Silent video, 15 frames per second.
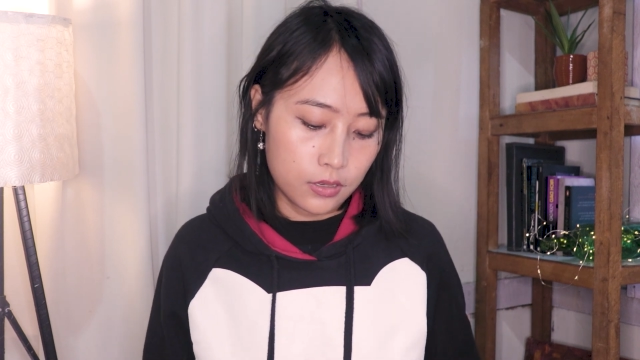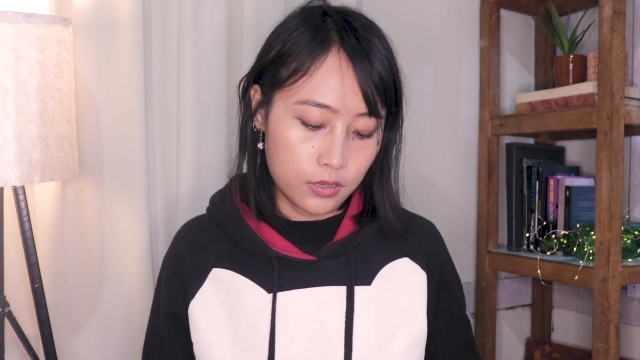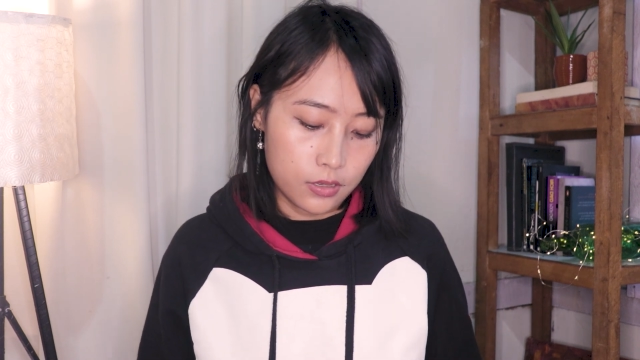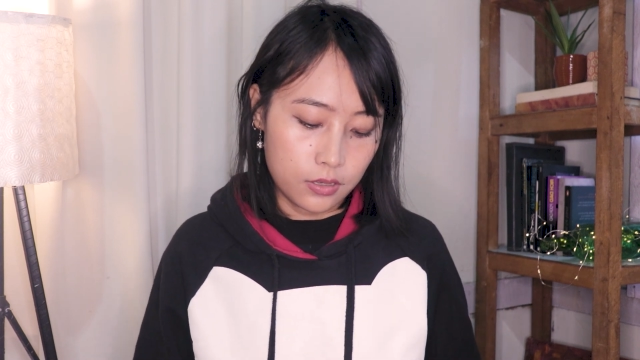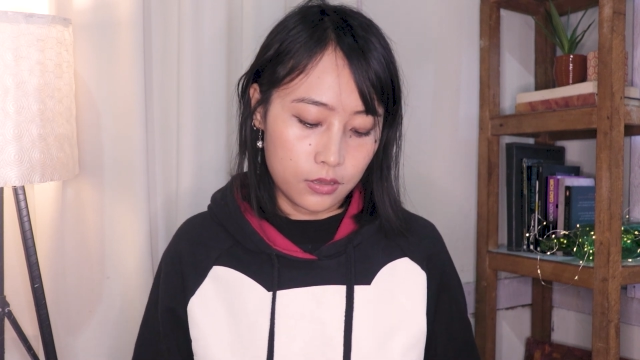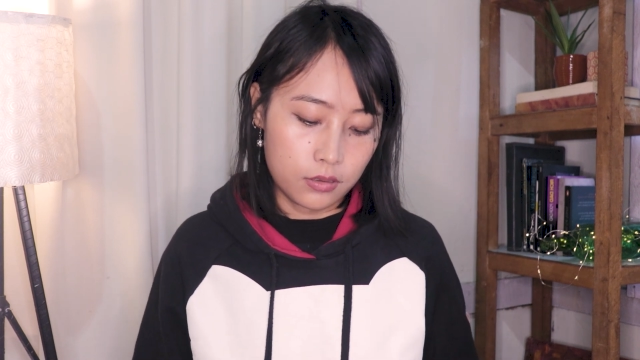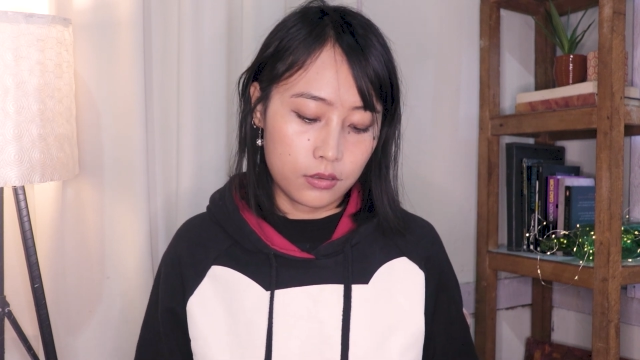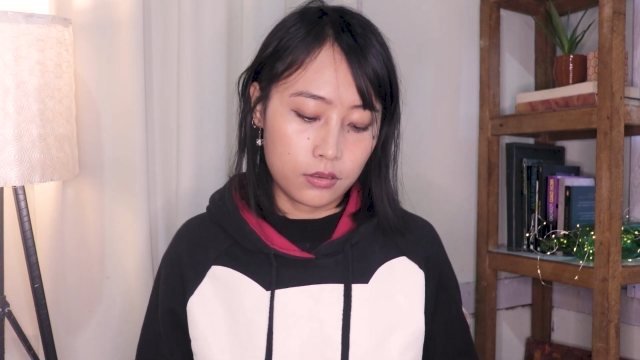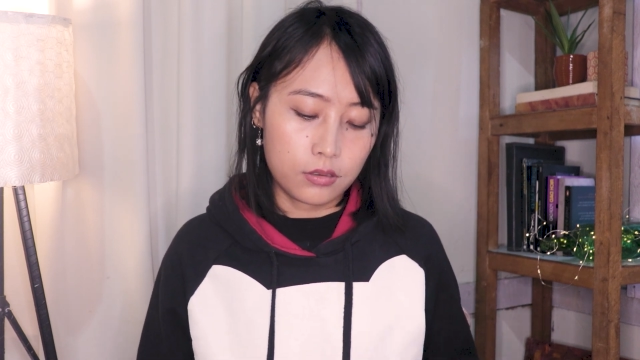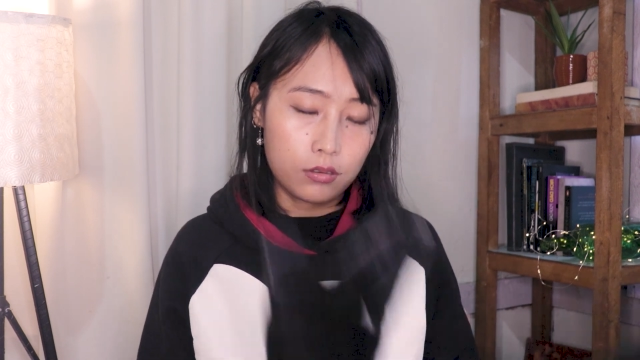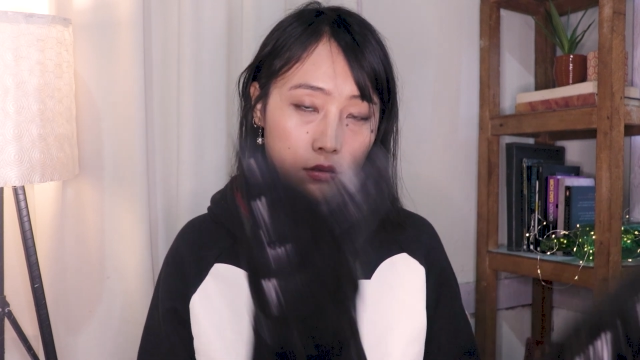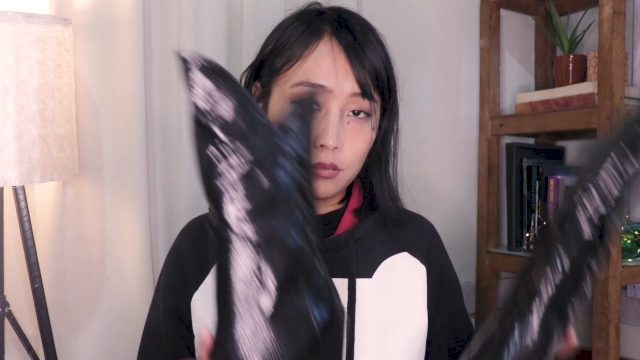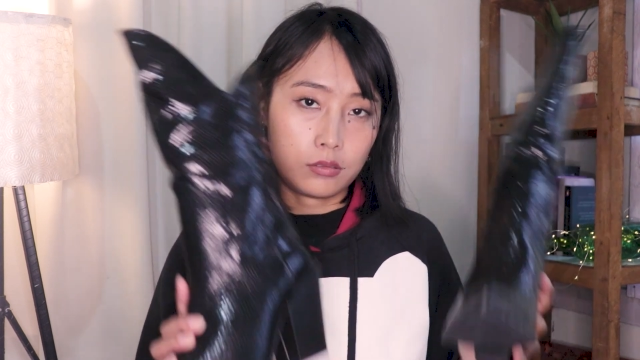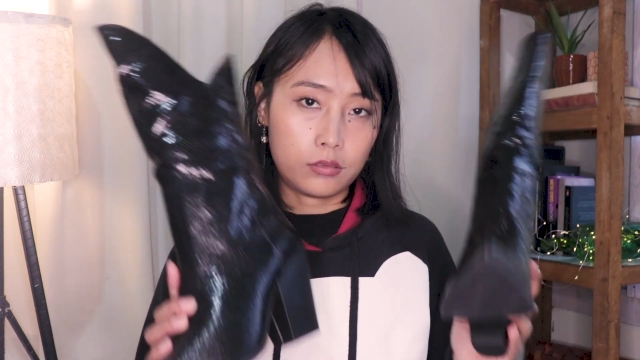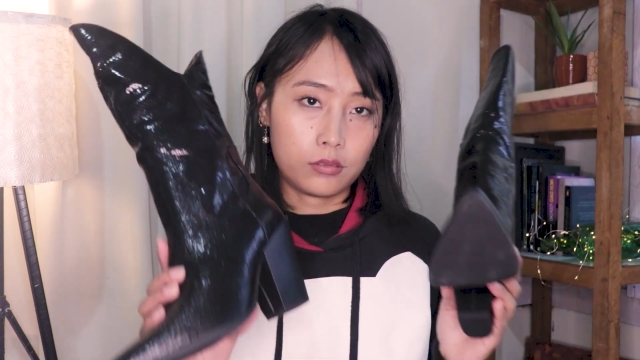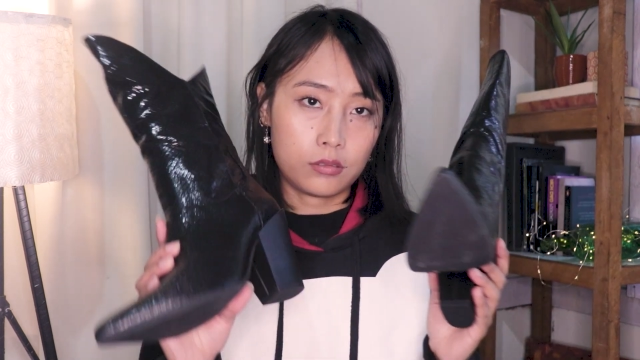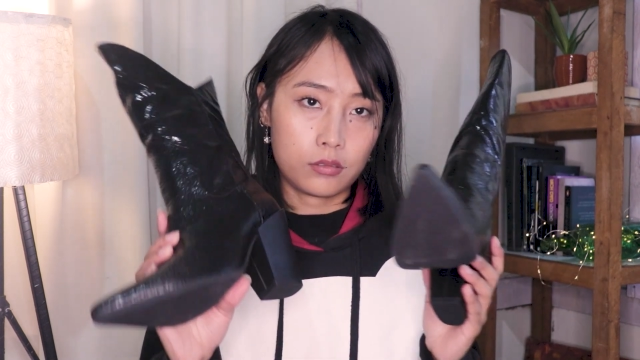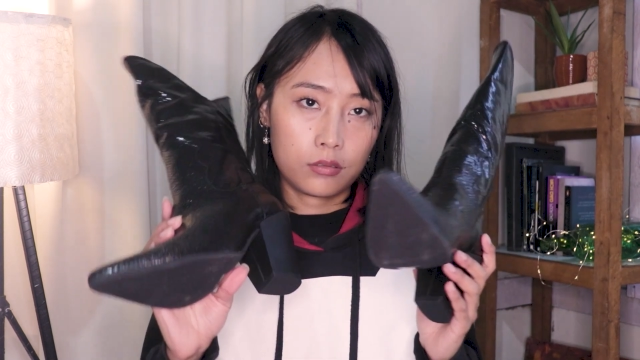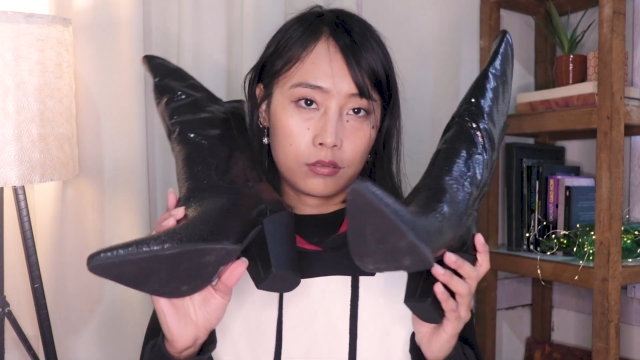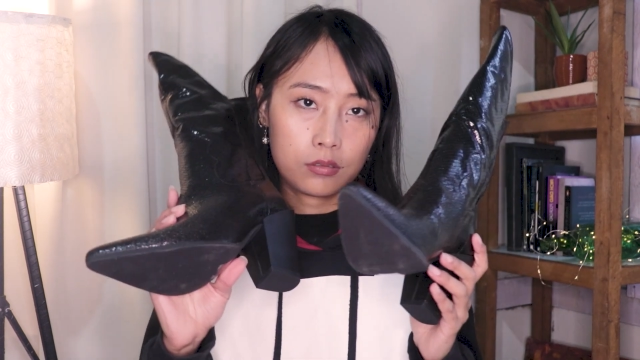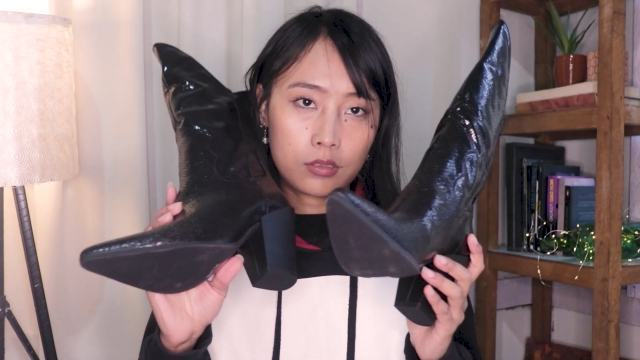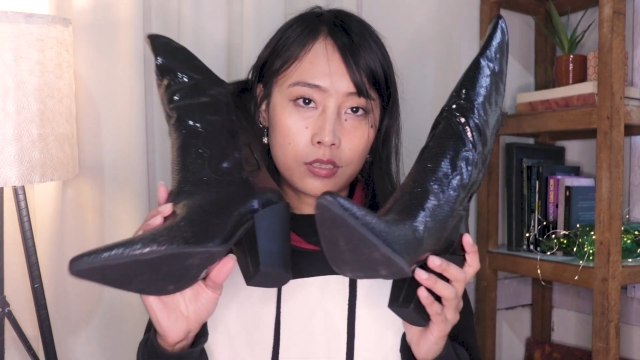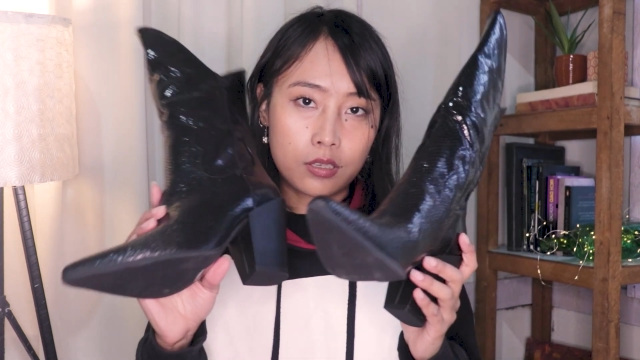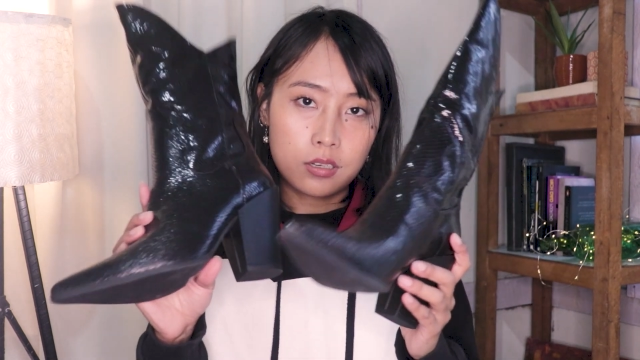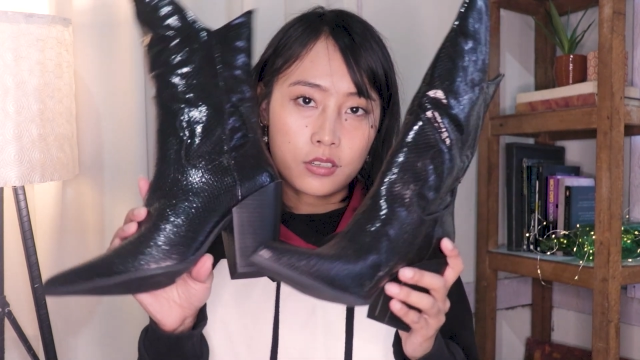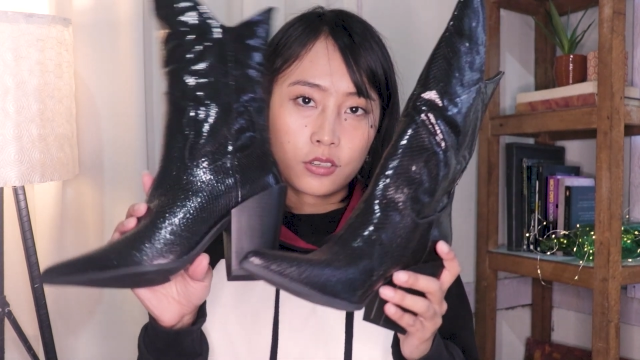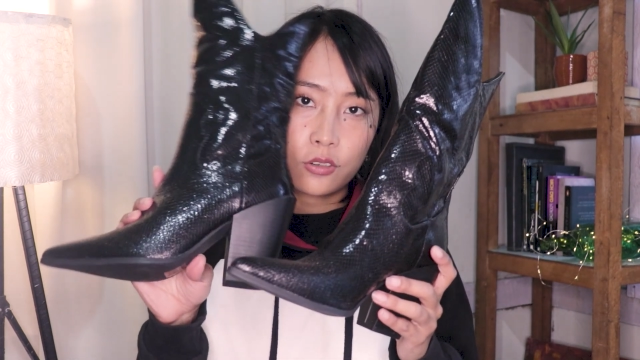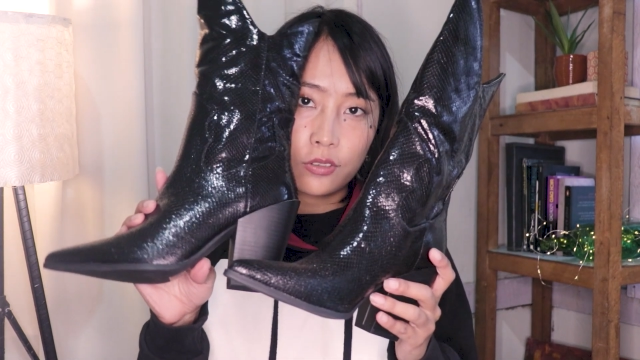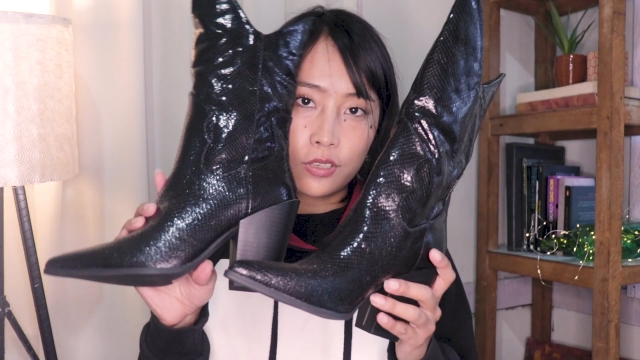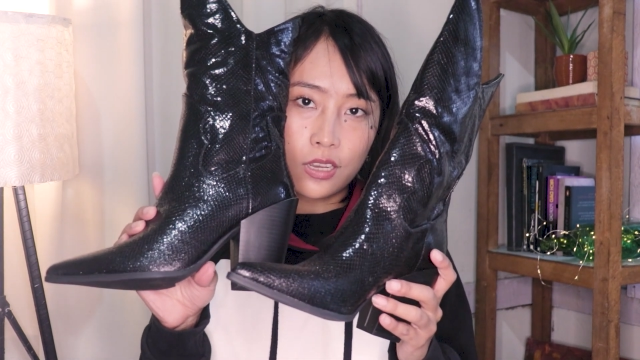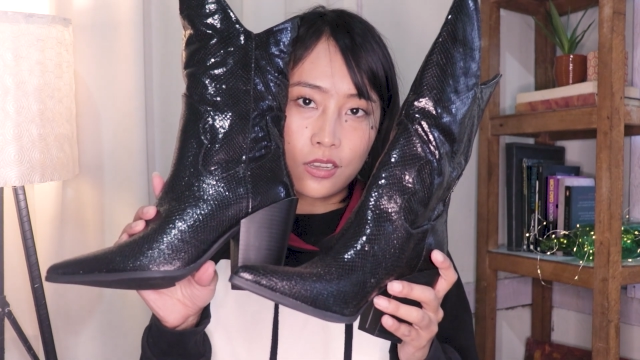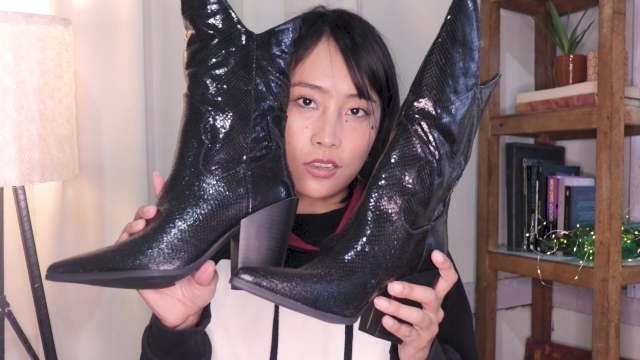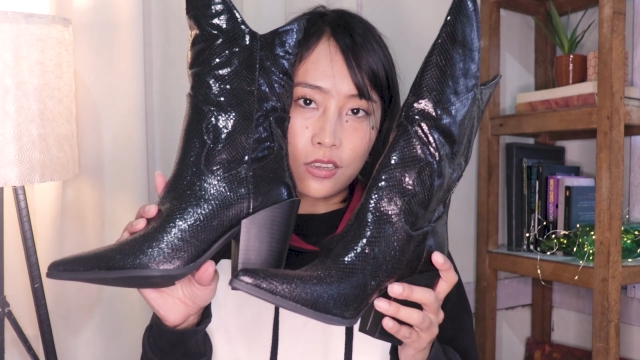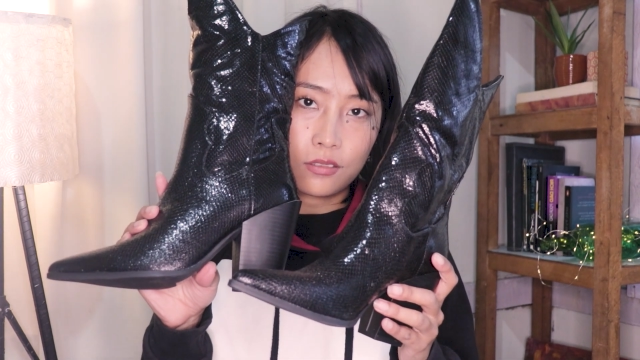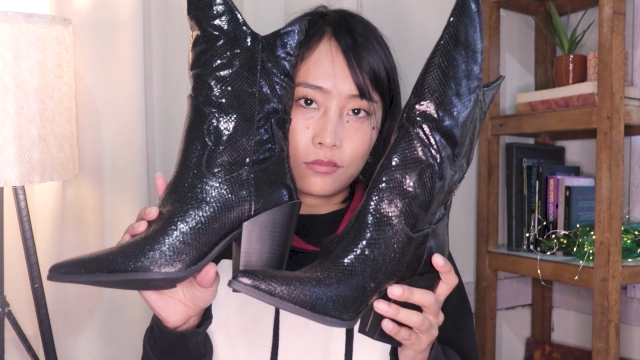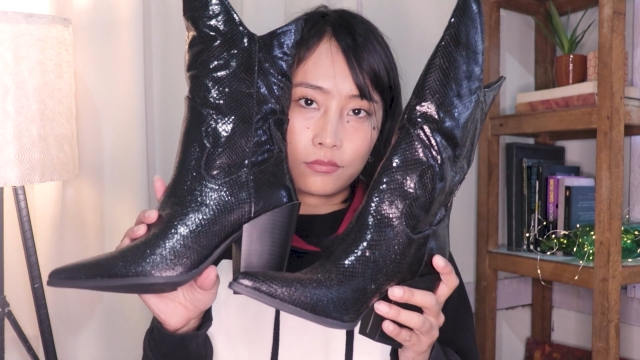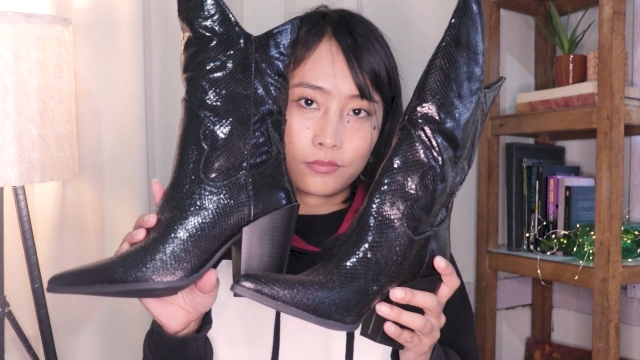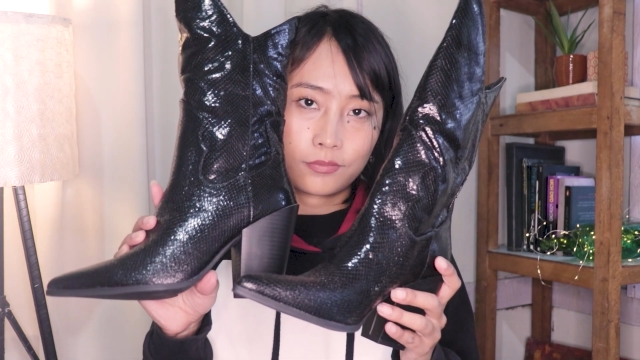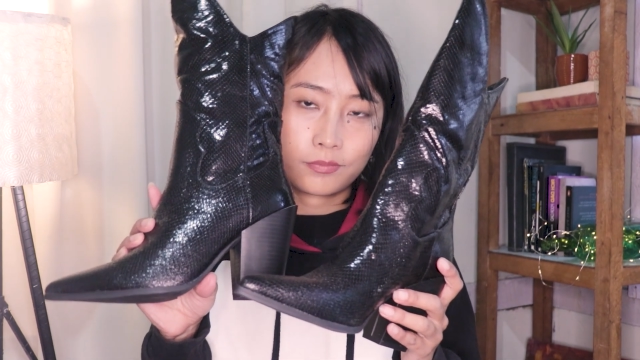And these are the shoes I got.